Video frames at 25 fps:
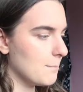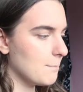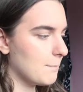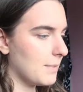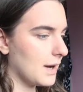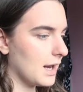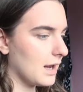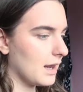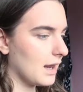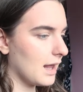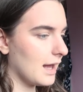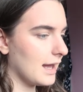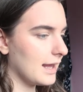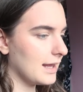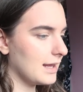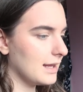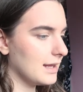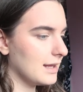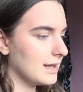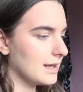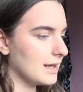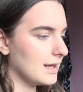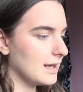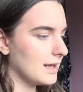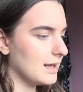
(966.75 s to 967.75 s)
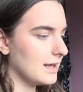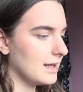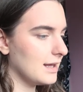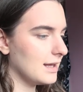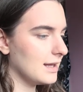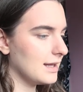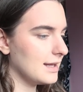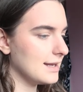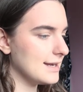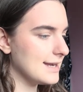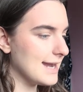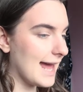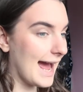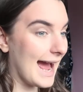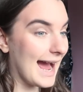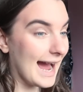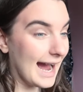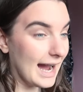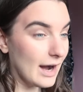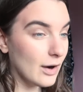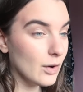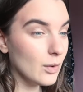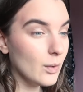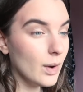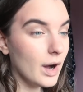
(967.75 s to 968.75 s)
But, like,
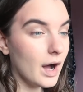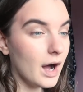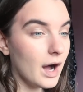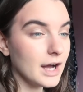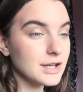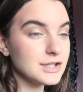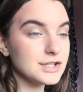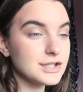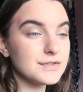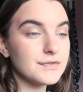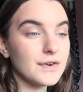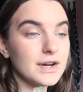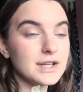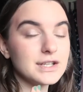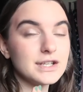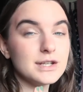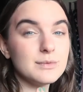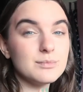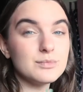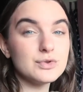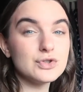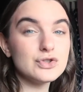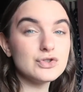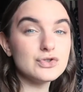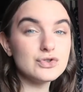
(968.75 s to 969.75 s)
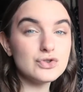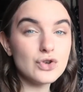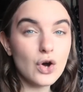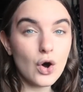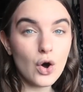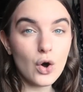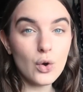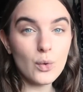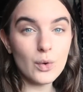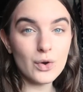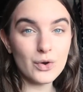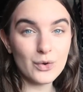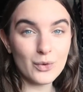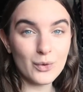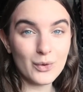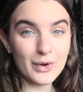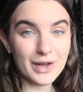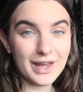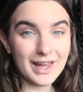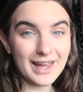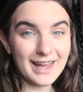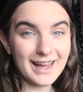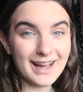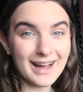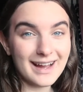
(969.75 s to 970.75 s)
now I just find him so
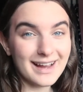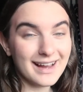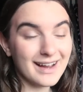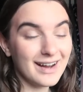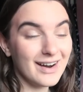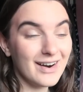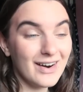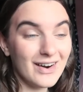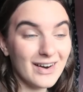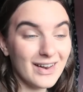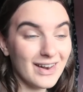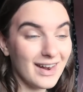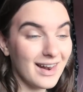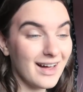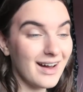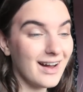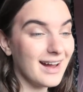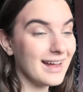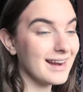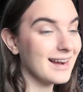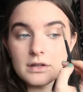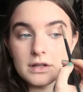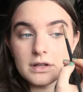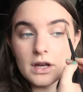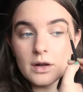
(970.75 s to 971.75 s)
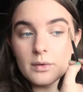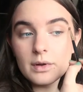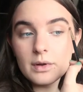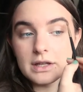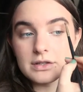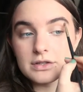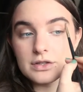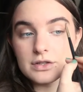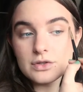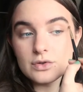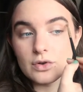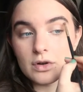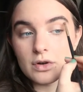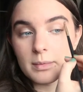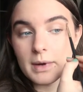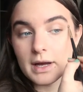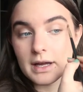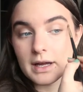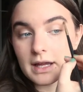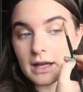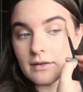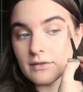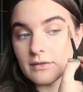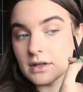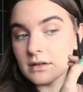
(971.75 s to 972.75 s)
annoying. I can't lie. You know what, let's just talk
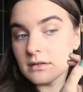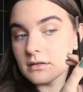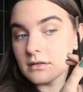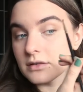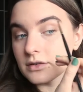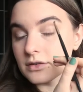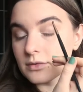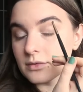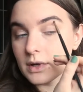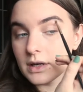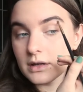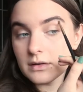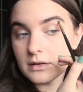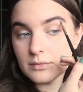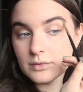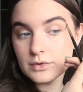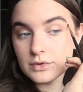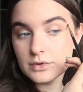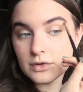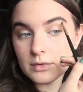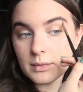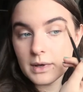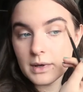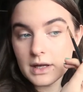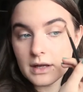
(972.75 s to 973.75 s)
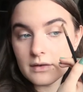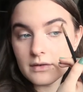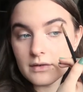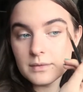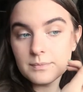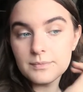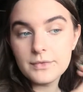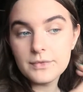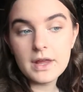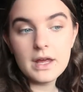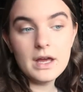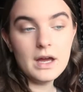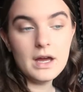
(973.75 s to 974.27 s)
about Kevin as well. We'll talk about Kevin.